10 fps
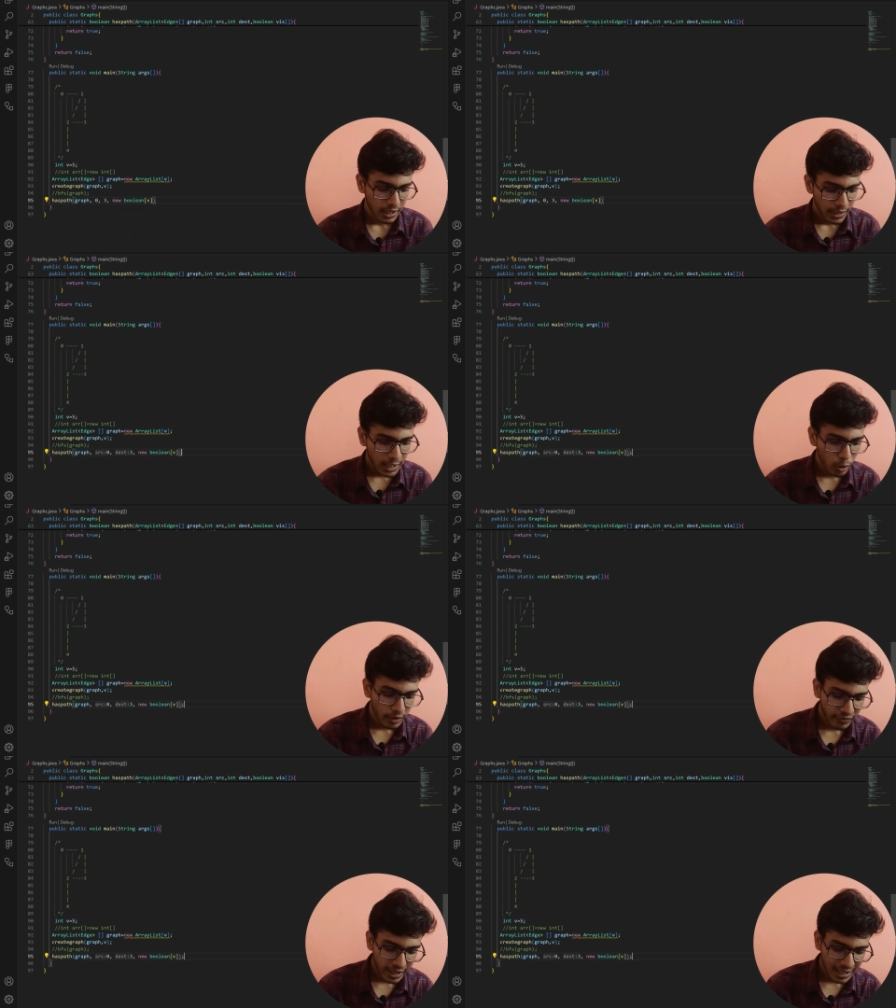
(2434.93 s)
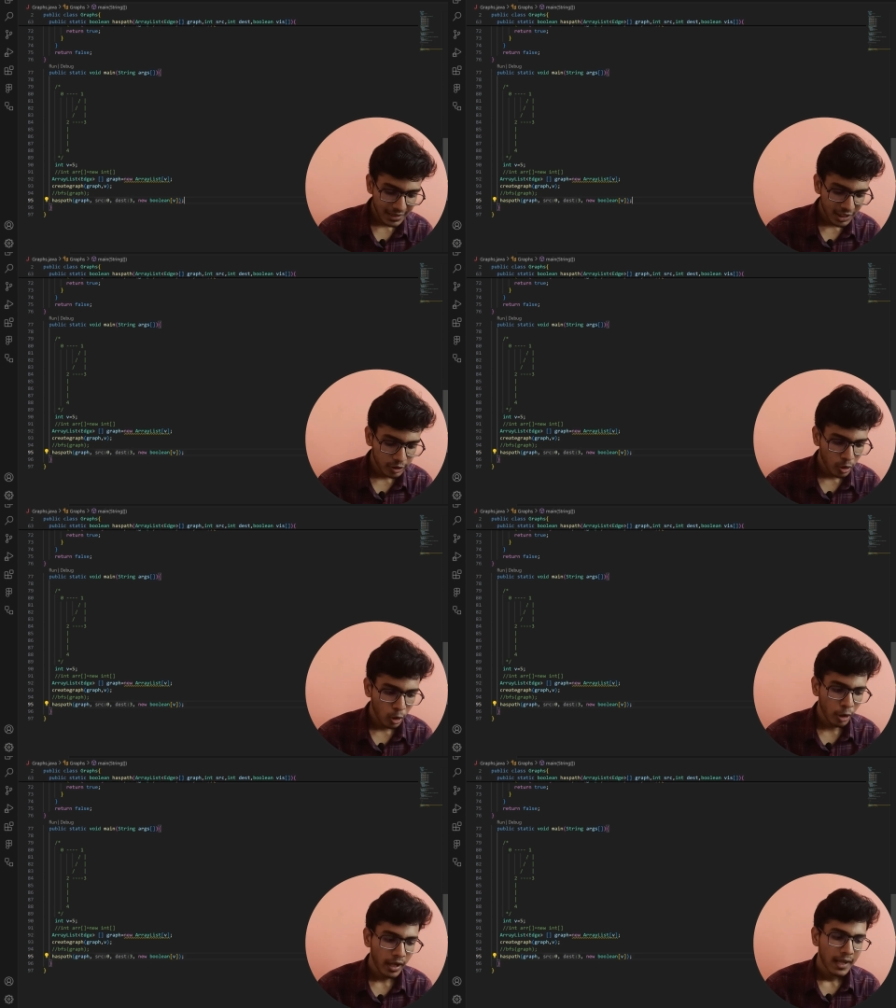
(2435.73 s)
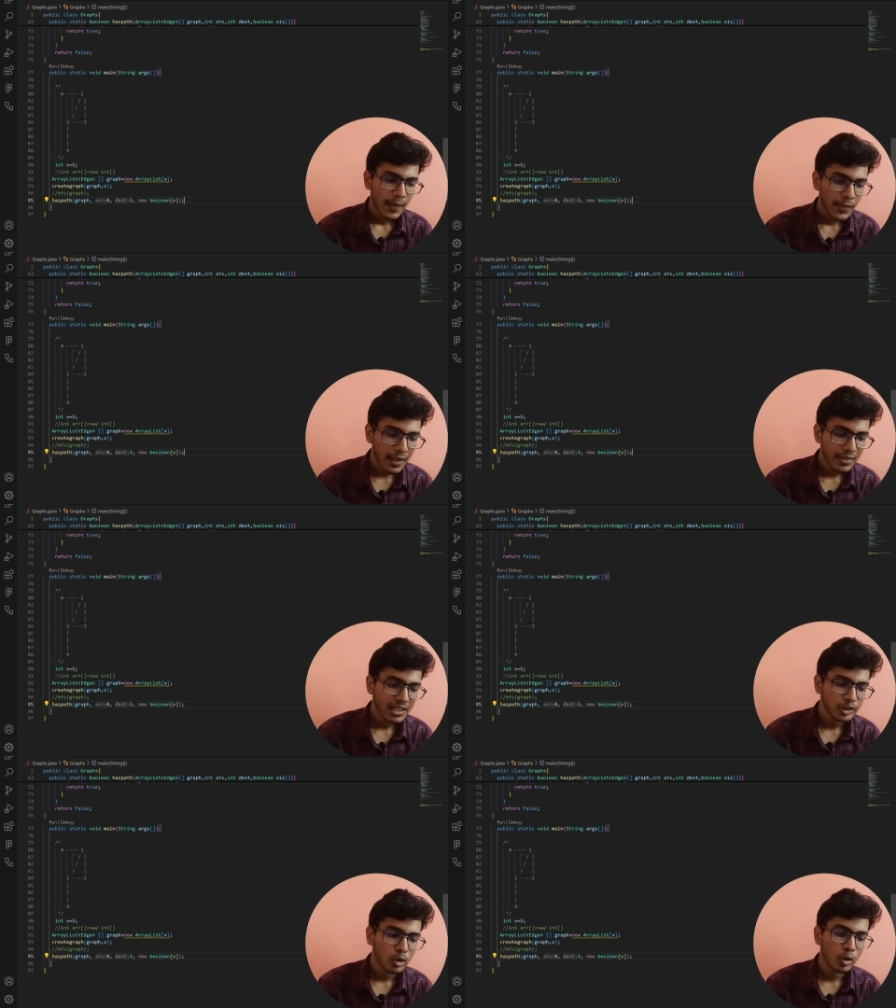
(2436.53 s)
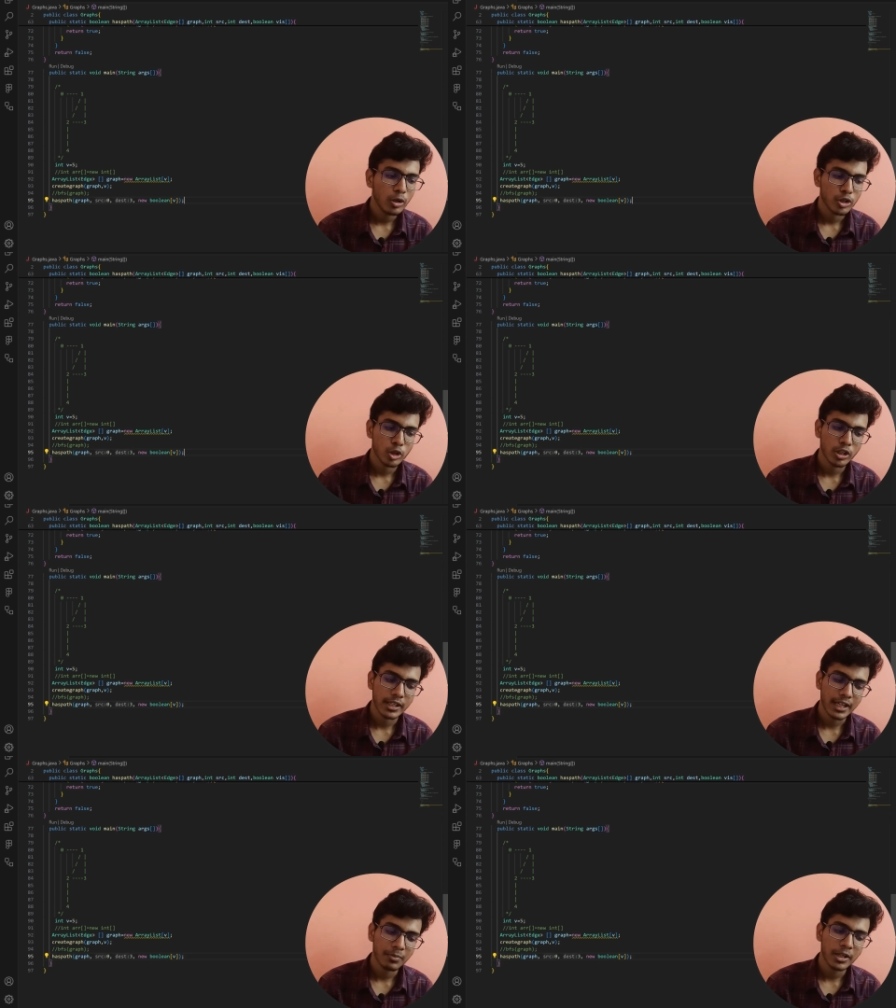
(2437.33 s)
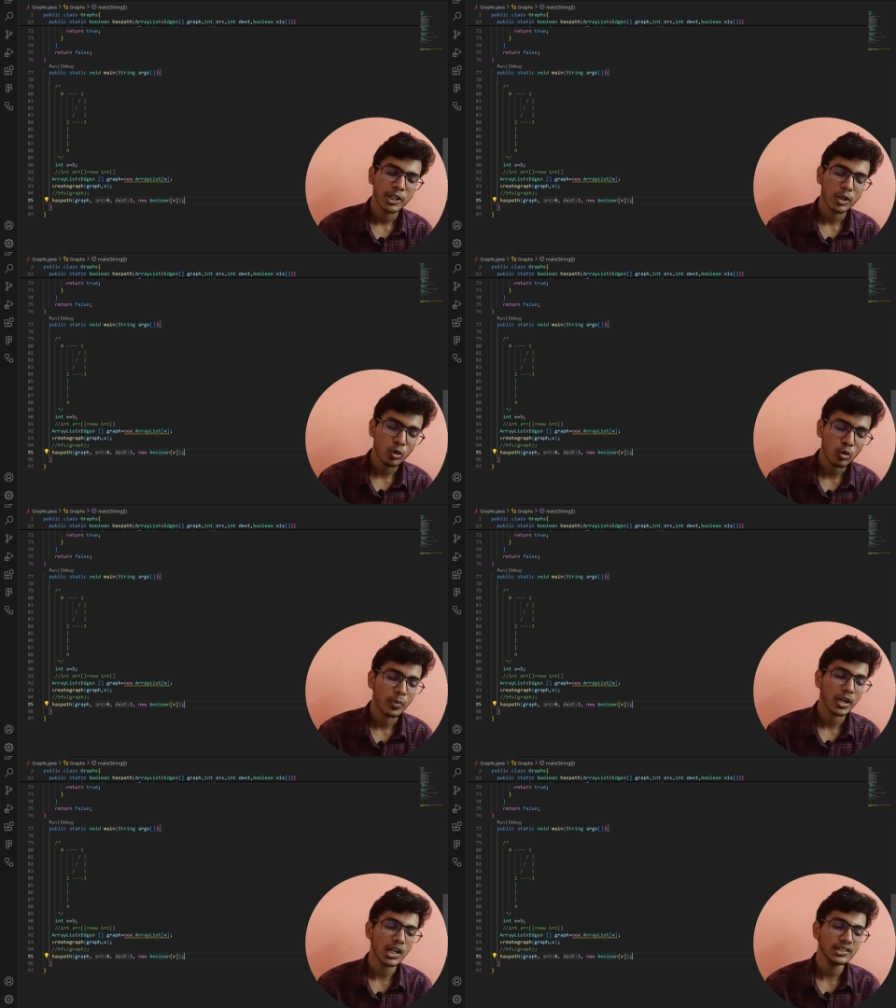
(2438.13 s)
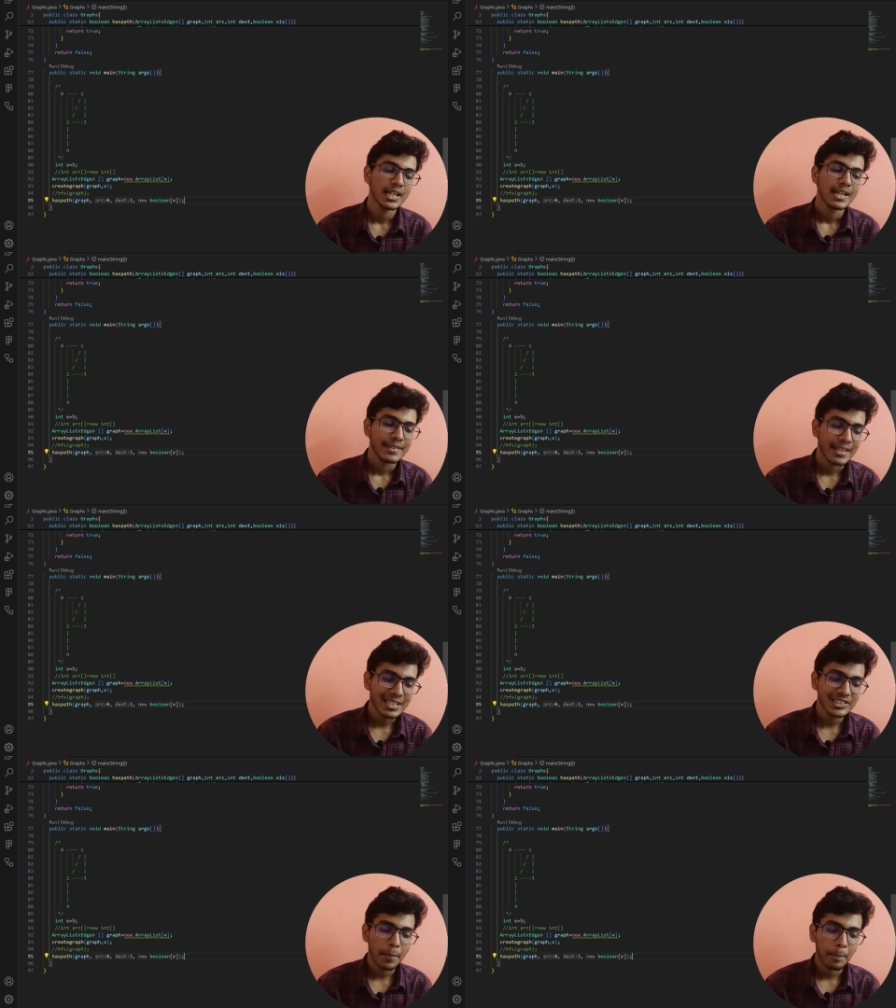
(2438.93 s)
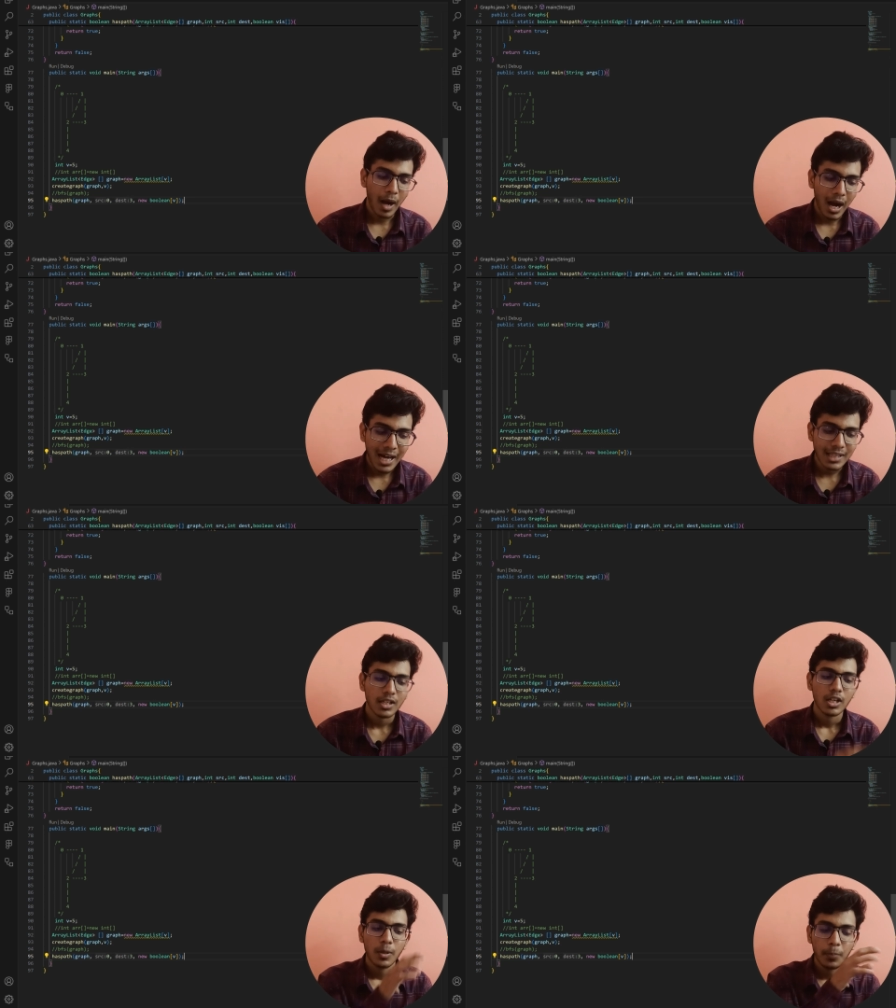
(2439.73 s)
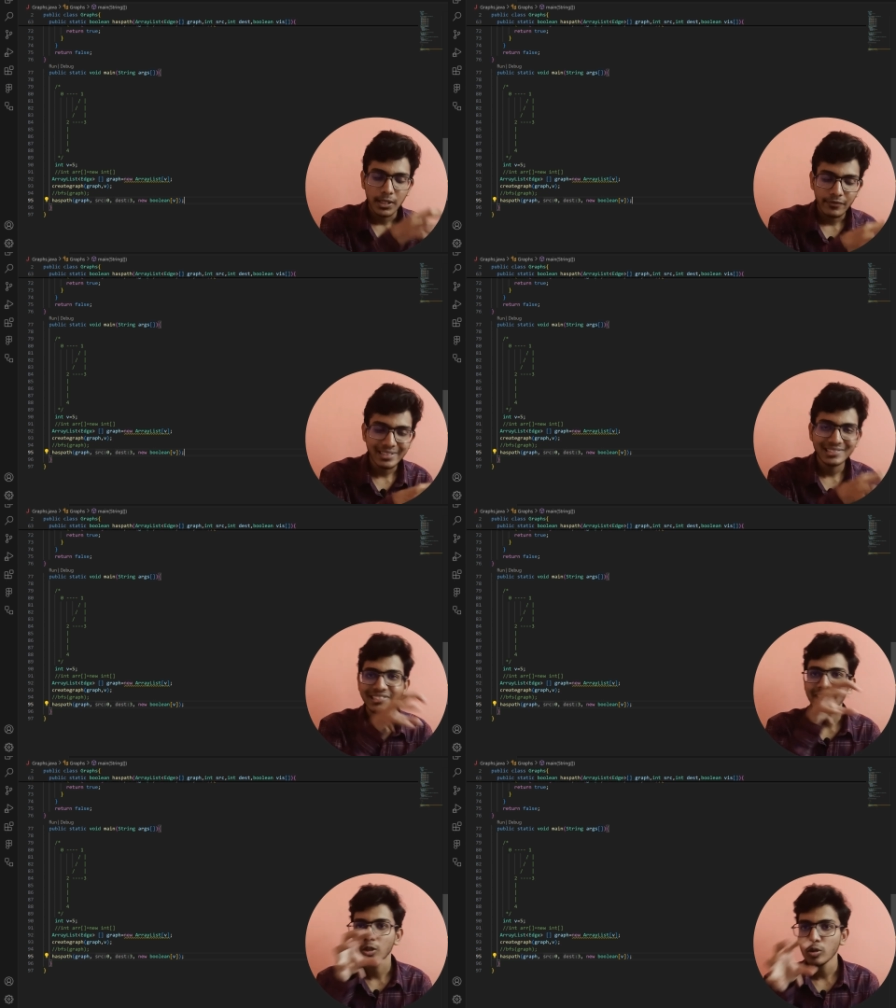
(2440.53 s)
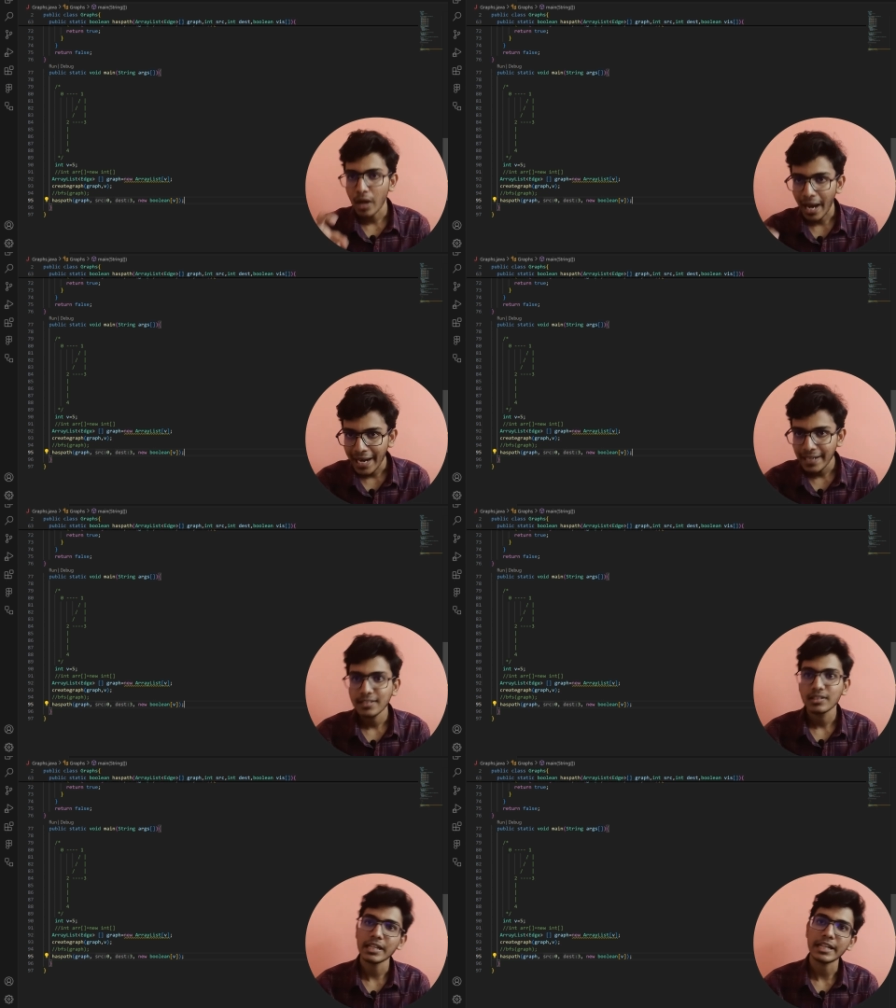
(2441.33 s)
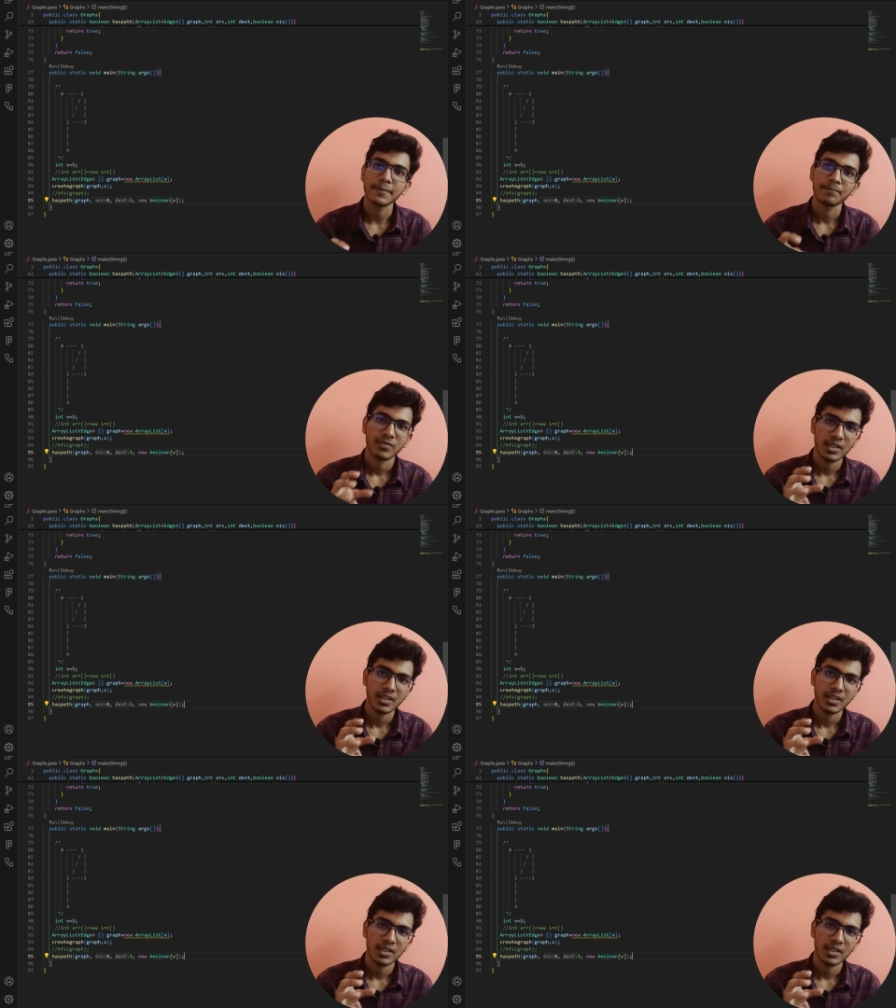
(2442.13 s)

Now if I run this code, then this code should return me true, because there is a path between 0 and 3,